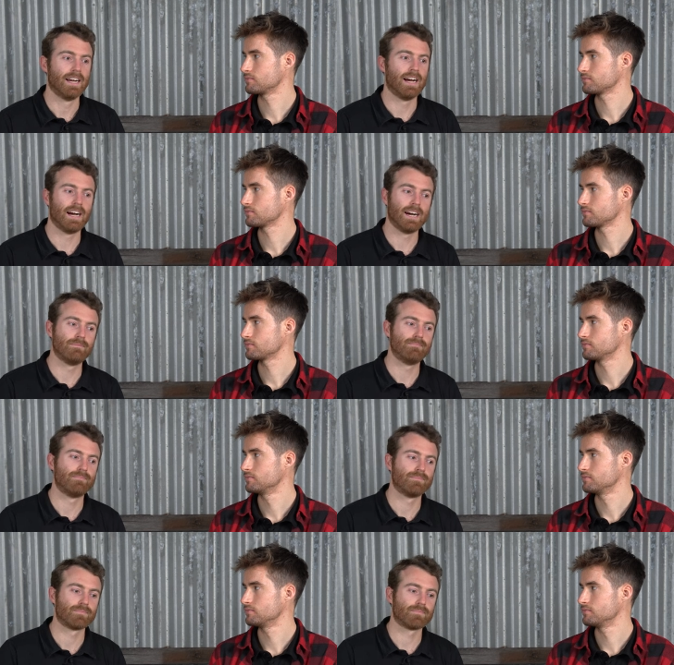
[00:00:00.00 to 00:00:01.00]

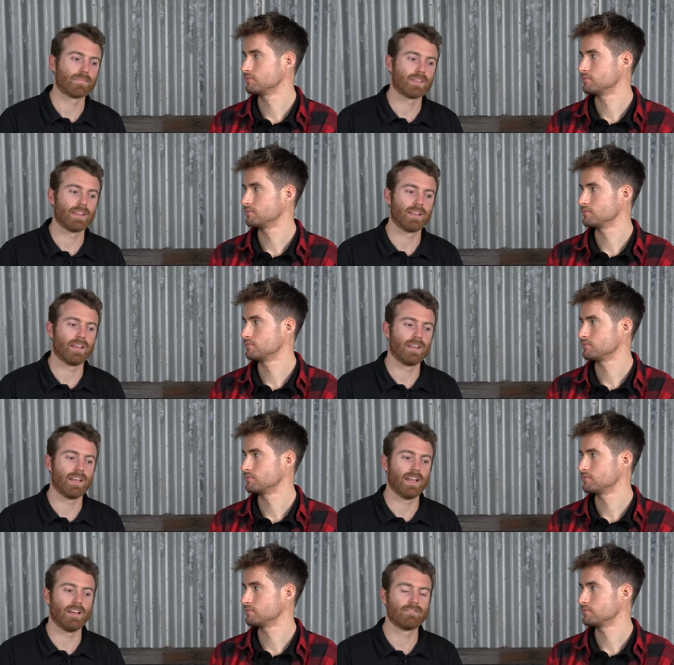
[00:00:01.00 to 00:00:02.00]
Speaker 1: Um,
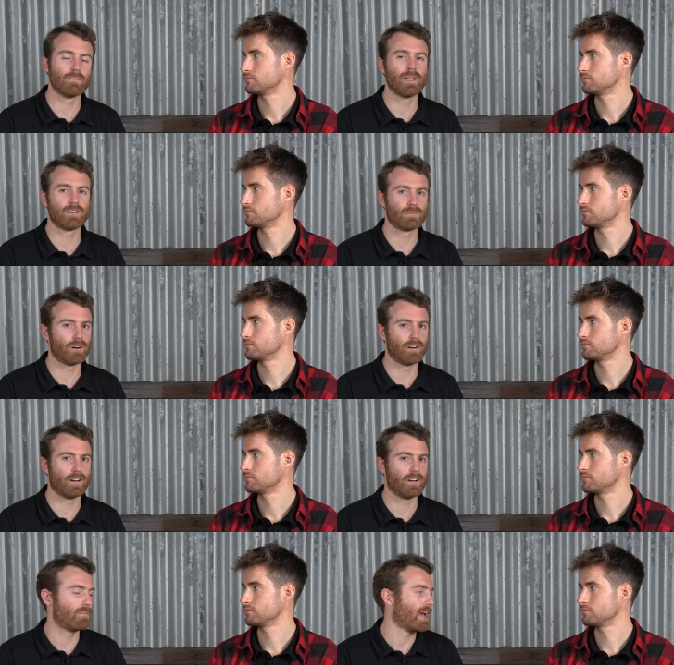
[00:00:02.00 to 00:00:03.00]
for me, it's more
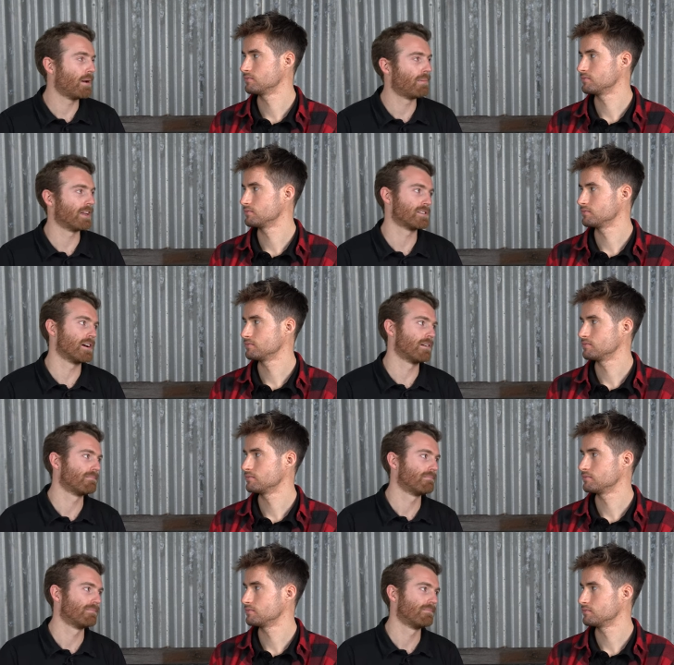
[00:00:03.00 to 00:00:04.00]
about, about time.
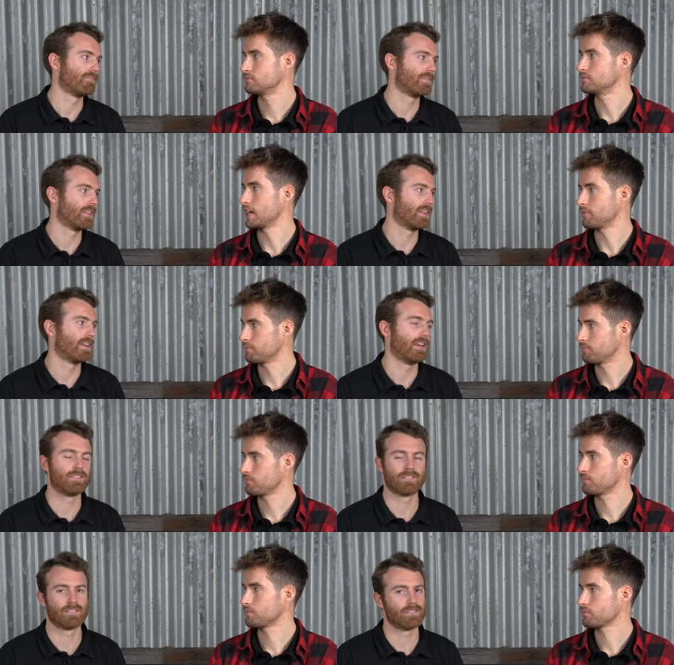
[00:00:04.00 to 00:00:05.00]
Yeah.
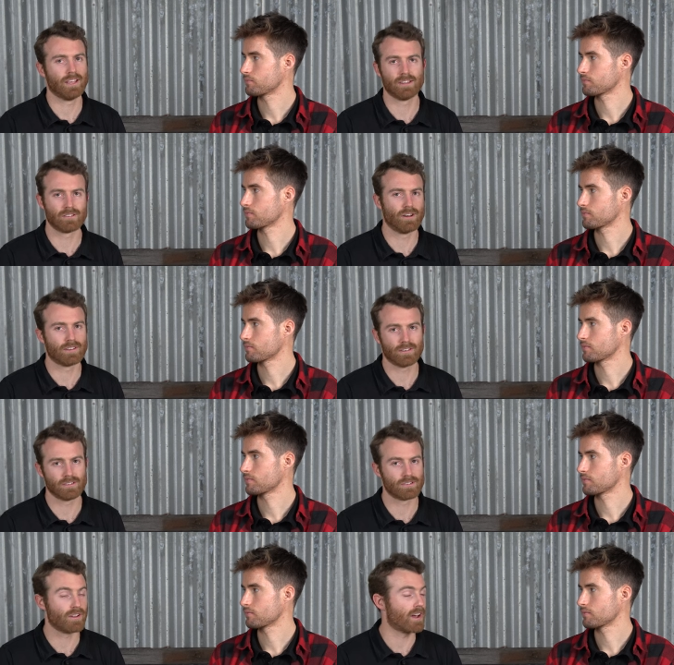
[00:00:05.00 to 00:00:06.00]
It's it's not
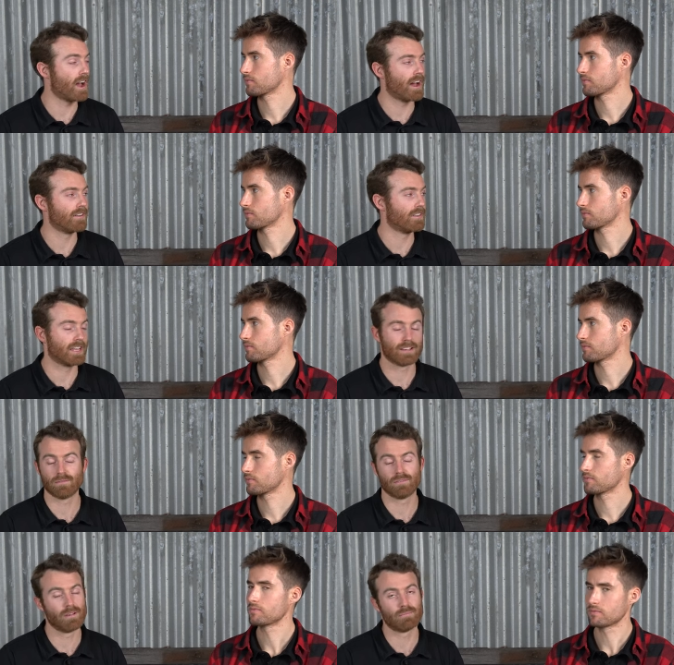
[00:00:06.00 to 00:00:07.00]
it's not hard. They
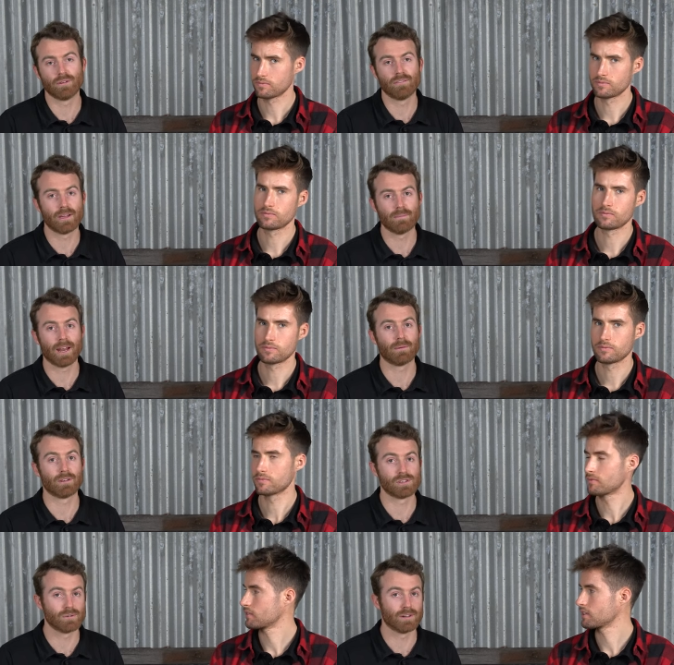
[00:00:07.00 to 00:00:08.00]
can they prove they've been able
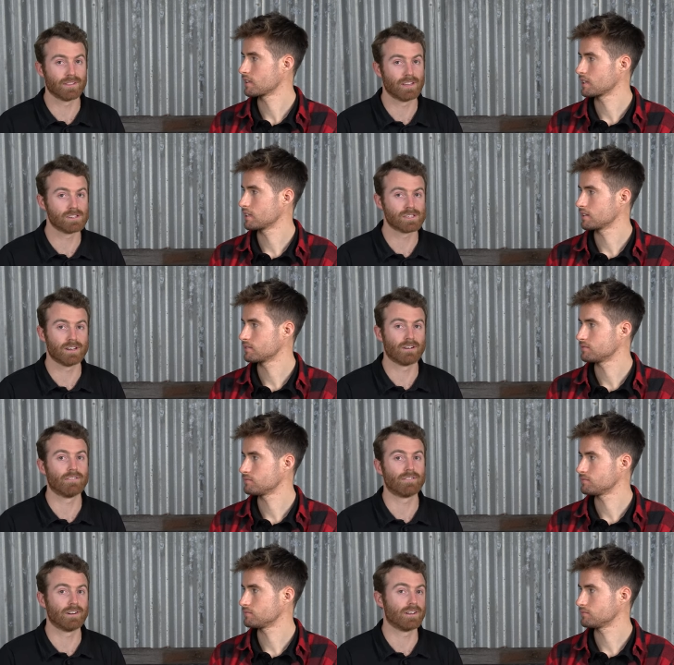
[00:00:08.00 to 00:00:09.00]
to do it. They just need to
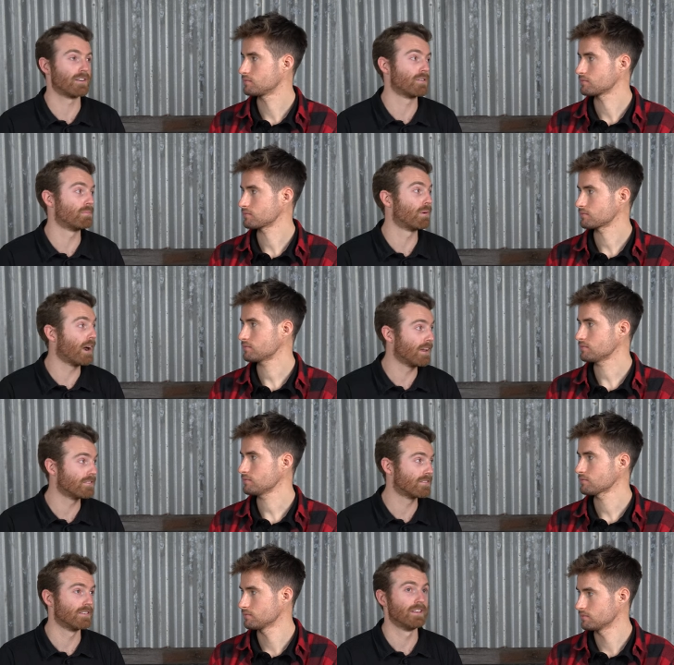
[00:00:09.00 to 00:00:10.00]
offer it at a good
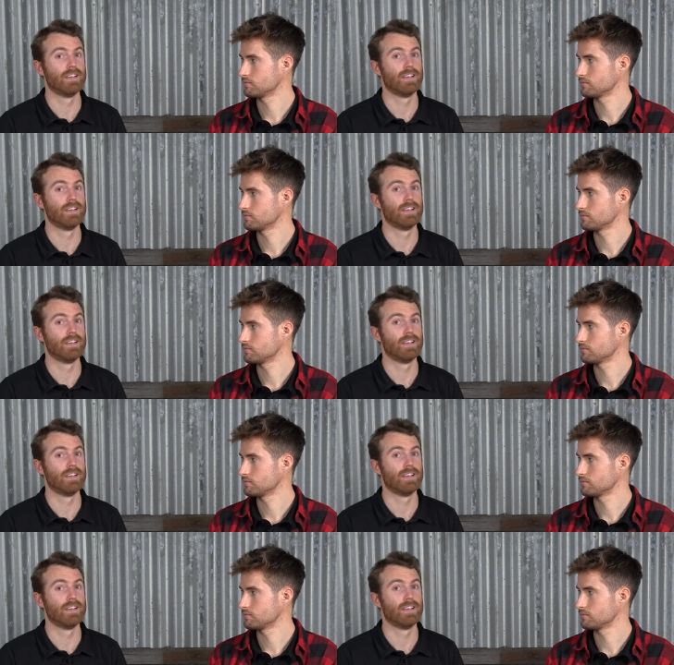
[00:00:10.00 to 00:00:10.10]
price.